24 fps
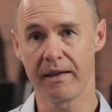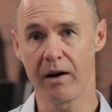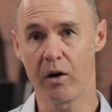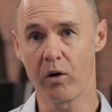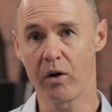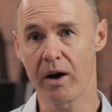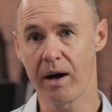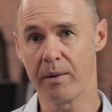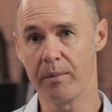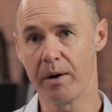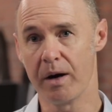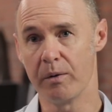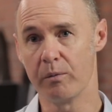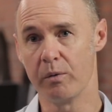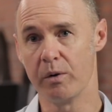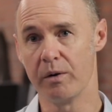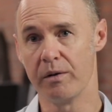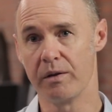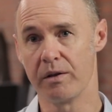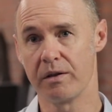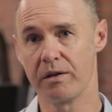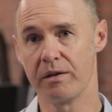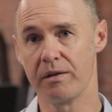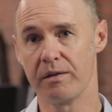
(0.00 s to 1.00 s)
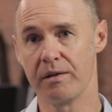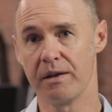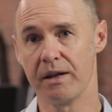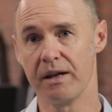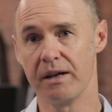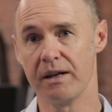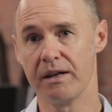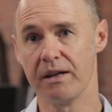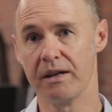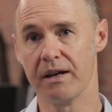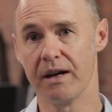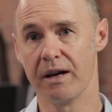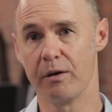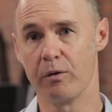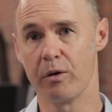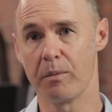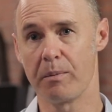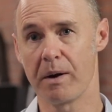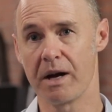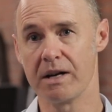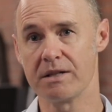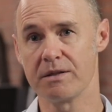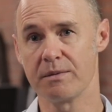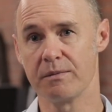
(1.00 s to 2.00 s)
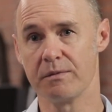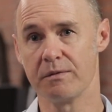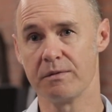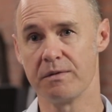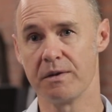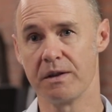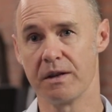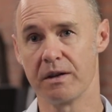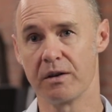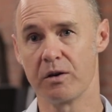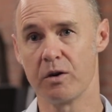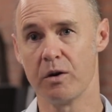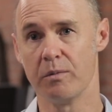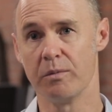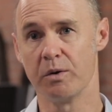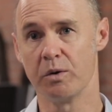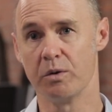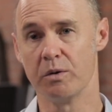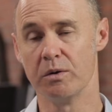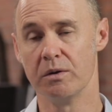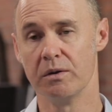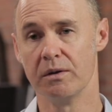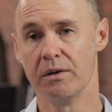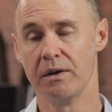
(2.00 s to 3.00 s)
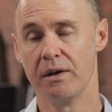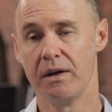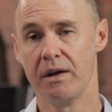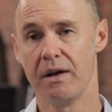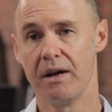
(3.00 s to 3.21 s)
They'll come up with the replacement for the Commodore,